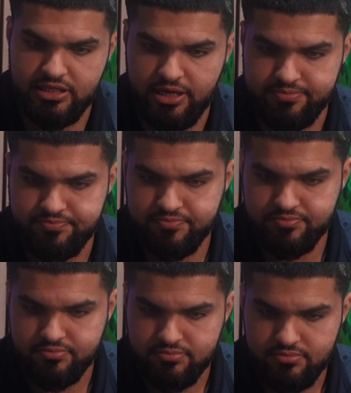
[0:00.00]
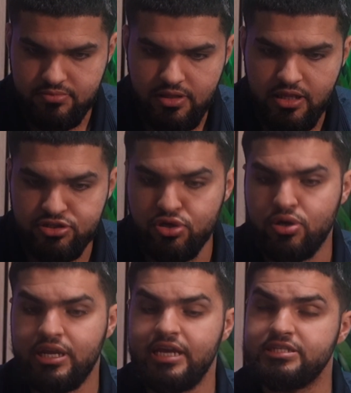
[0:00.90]
that. So
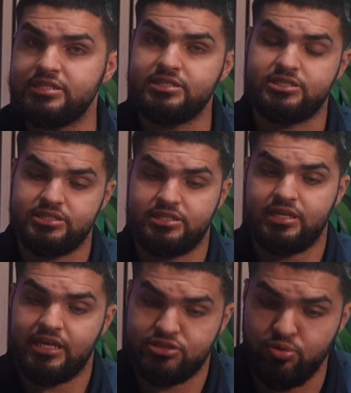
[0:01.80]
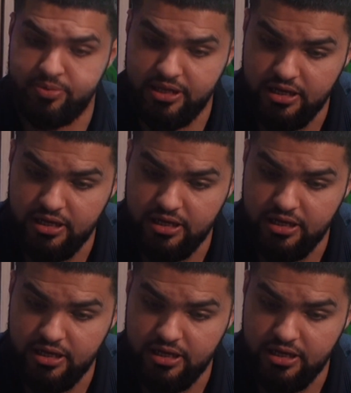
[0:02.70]
an agent is just an SOP.